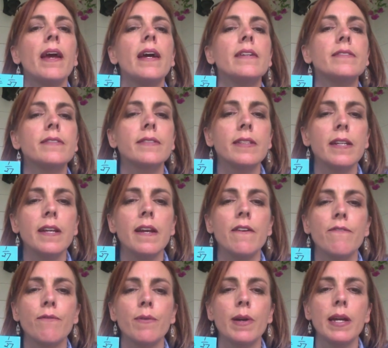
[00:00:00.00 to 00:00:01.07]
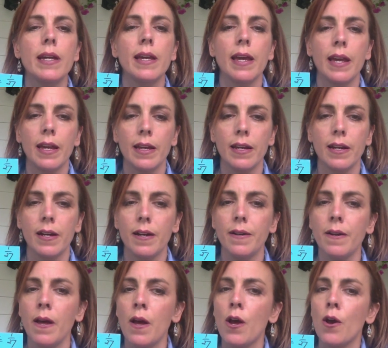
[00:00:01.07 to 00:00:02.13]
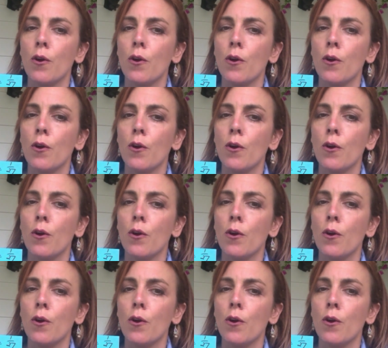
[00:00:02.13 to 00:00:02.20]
and see if we can